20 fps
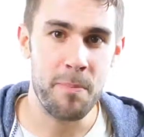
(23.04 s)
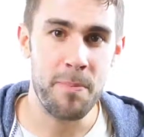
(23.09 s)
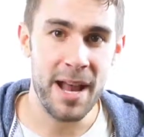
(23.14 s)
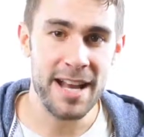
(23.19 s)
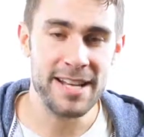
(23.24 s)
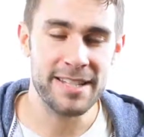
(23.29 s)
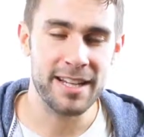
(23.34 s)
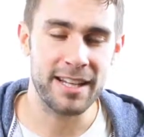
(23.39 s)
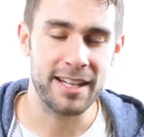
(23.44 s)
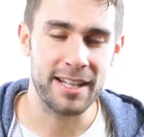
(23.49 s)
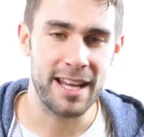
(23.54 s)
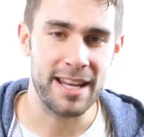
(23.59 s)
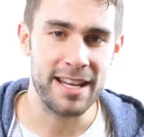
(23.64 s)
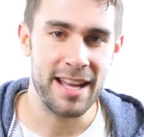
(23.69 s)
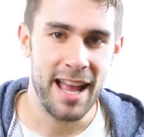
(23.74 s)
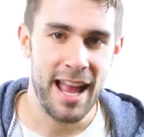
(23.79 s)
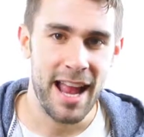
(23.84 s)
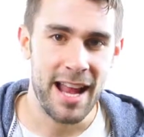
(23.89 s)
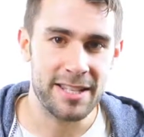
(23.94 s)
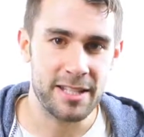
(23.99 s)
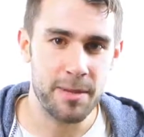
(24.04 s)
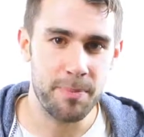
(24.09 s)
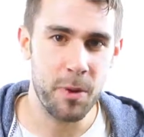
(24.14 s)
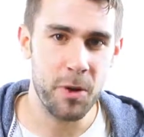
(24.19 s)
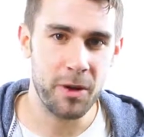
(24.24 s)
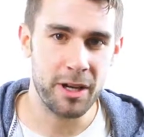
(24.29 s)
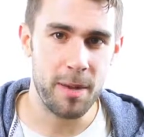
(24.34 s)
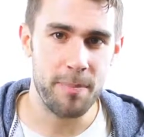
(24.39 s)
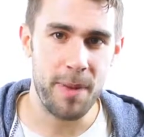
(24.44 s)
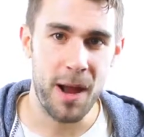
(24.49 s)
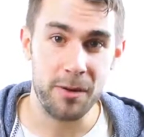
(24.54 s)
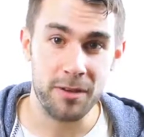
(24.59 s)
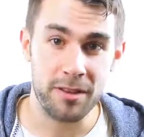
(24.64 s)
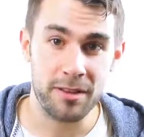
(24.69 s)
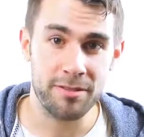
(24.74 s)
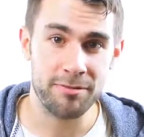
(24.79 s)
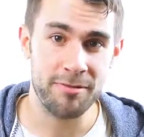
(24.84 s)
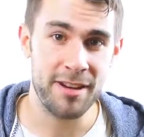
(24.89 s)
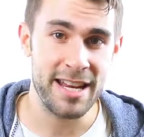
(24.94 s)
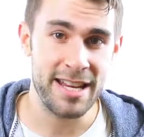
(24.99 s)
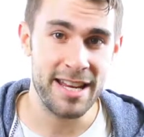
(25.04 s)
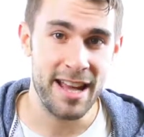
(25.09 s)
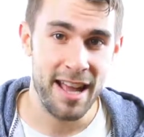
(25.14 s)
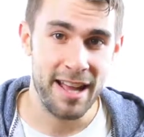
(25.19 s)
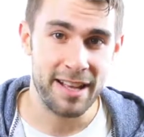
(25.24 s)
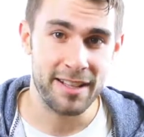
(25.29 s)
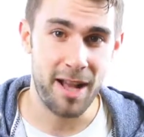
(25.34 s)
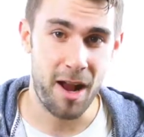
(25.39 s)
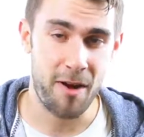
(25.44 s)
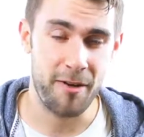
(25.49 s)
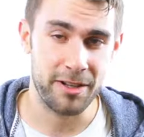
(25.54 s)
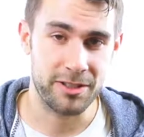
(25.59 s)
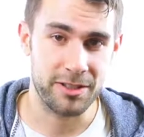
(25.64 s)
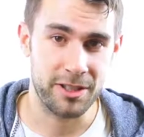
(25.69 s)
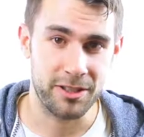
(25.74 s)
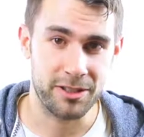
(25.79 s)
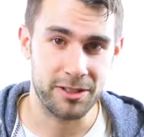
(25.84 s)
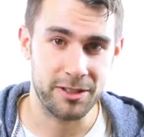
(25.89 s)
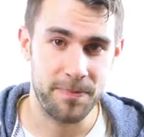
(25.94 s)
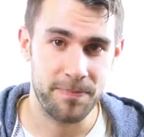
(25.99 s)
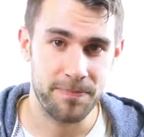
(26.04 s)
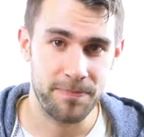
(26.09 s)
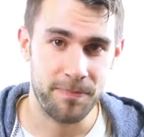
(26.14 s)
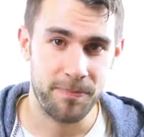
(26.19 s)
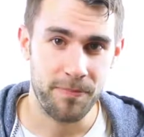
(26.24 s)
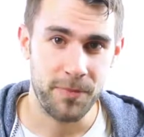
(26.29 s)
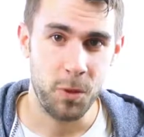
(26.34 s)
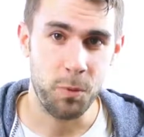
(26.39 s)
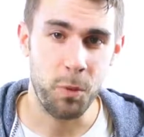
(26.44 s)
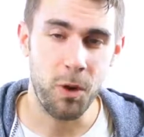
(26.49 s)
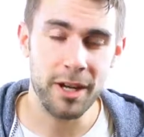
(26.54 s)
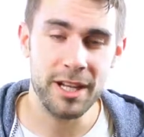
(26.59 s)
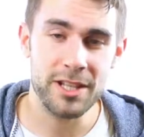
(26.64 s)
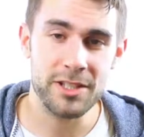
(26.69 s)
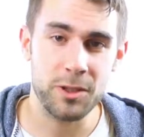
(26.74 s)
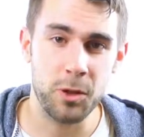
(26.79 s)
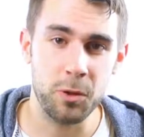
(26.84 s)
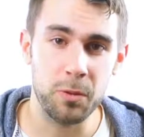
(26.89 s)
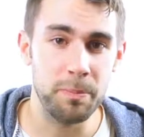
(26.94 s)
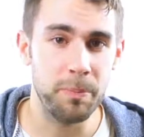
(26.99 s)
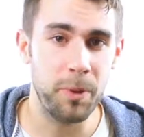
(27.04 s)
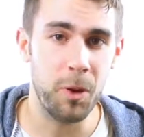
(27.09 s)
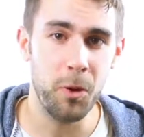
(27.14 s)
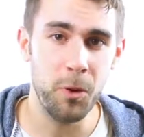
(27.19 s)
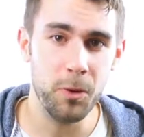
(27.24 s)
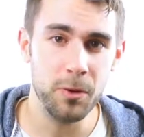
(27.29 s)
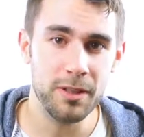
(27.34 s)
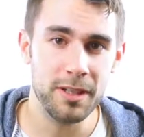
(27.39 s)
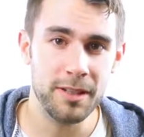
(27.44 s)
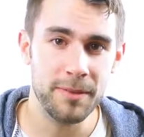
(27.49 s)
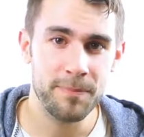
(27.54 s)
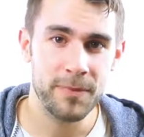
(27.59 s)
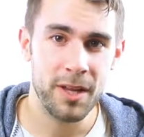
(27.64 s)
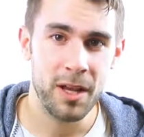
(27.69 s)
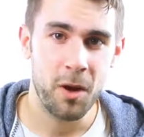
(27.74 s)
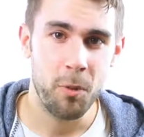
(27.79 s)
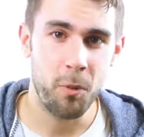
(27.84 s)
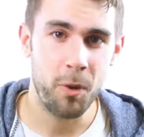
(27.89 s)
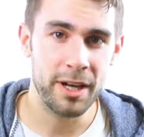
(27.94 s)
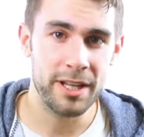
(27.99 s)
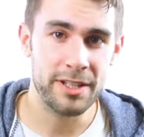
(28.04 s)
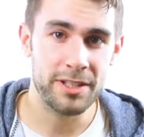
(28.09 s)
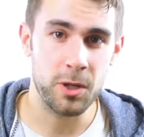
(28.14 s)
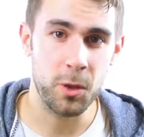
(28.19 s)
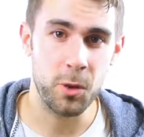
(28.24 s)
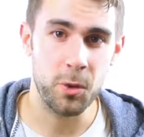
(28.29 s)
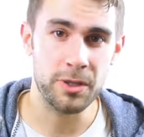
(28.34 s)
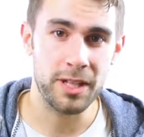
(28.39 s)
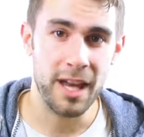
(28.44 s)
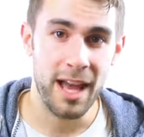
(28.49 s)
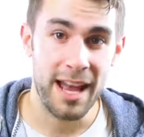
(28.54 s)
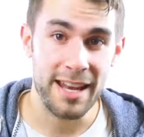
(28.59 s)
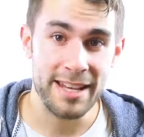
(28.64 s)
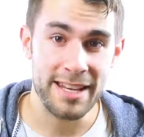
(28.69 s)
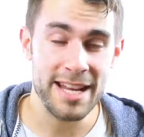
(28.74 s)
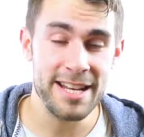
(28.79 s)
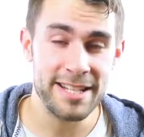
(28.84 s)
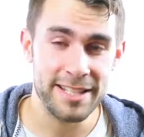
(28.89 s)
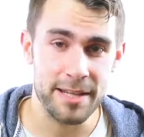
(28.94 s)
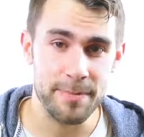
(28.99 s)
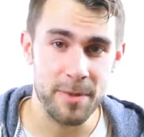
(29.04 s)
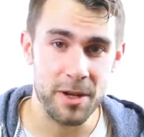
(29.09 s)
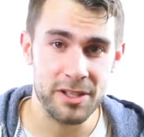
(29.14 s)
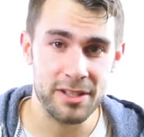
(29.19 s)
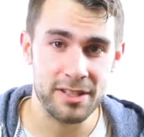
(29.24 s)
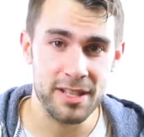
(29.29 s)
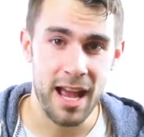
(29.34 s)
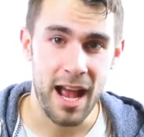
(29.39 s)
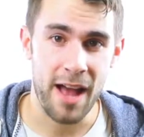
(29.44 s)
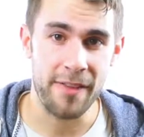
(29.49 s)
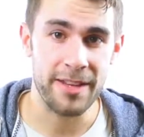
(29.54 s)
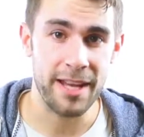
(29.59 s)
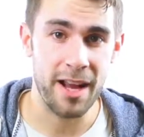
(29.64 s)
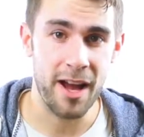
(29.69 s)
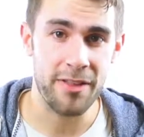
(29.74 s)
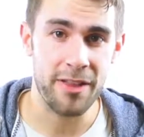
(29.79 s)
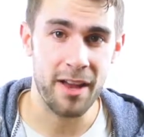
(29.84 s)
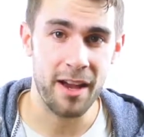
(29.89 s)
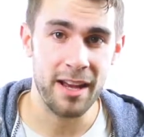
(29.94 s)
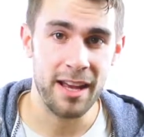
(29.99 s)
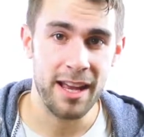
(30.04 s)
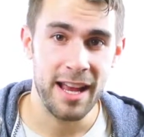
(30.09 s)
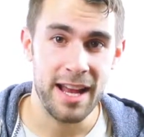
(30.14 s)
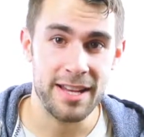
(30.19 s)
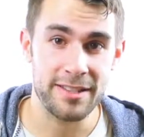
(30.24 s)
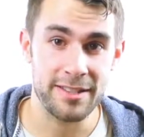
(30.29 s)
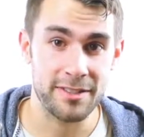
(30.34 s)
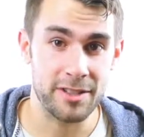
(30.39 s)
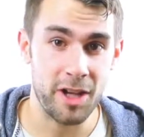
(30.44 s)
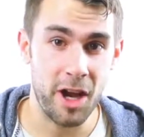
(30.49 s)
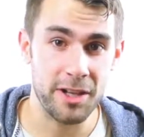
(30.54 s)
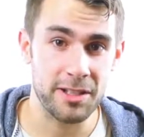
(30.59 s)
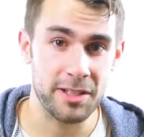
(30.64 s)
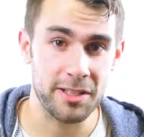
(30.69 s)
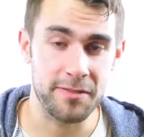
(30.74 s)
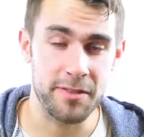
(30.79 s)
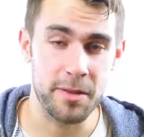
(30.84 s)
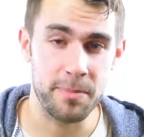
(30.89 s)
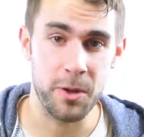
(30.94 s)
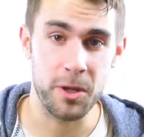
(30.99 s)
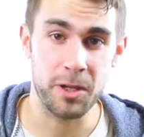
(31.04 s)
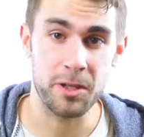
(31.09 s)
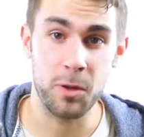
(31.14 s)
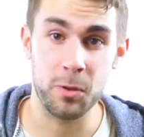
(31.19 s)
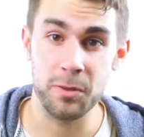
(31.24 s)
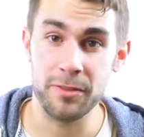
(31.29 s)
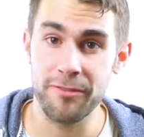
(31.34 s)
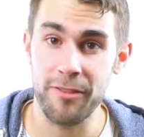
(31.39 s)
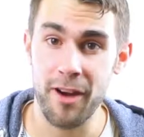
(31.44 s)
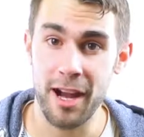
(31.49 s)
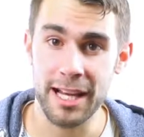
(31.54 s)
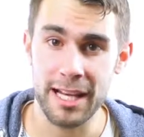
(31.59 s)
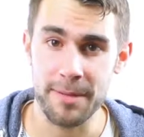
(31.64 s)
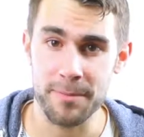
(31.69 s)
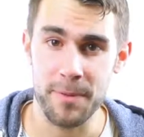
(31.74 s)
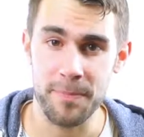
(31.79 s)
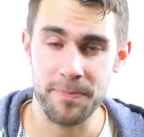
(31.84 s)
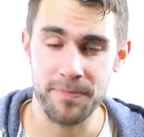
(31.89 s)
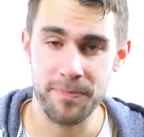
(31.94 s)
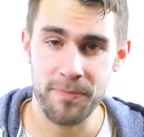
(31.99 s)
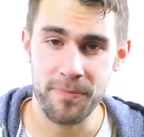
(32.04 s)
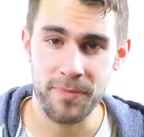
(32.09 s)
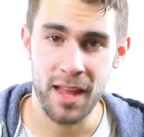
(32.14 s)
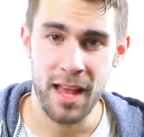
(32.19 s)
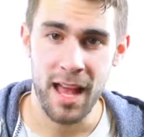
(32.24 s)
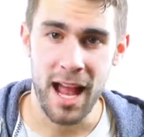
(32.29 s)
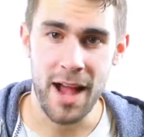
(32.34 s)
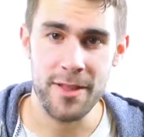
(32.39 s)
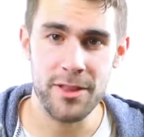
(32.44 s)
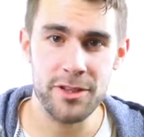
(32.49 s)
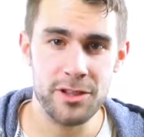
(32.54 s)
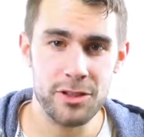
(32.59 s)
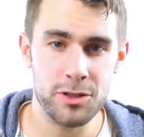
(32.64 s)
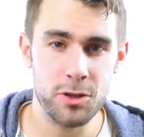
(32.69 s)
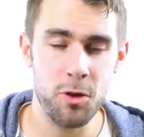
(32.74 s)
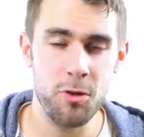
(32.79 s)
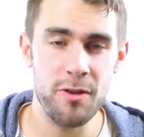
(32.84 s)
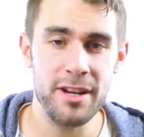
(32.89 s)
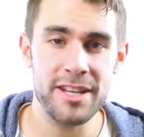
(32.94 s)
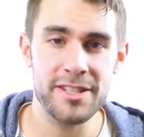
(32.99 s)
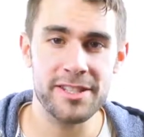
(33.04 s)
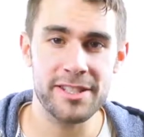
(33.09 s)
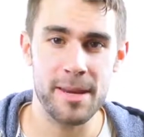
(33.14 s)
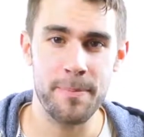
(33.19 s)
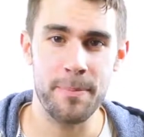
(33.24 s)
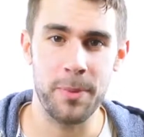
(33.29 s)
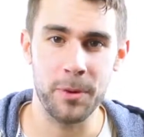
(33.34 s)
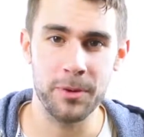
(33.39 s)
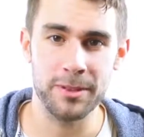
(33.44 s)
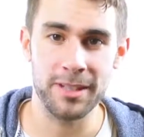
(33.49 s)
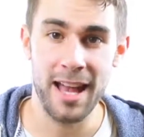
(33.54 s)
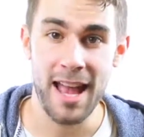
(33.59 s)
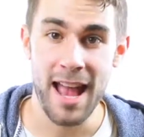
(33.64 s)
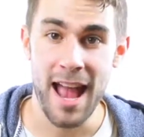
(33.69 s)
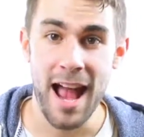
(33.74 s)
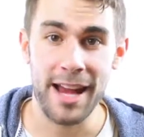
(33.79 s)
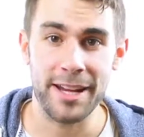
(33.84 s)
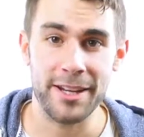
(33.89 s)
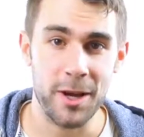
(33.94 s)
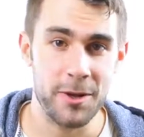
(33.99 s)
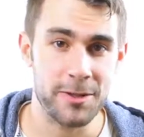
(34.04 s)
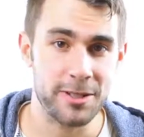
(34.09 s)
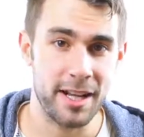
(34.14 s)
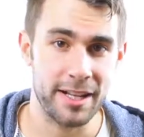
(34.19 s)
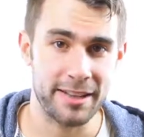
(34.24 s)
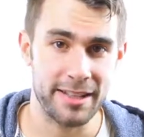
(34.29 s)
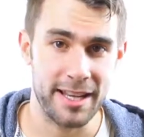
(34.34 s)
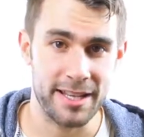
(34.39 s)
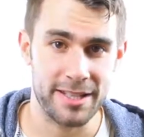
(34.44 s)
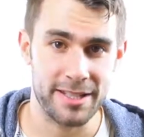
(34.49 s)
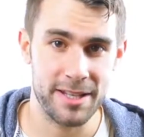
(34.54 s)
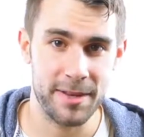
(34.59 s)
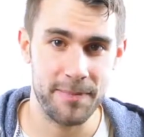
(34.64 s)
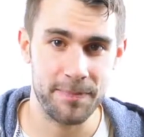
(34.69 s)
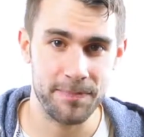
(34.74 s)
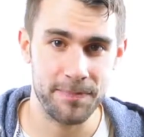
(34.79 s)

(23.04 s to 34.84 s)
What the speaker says: Basically, it's a book about three characters. One is called Paul, one is called Onesimus, and the other is the title of the book called Philemon. And the story is simple and goes like this.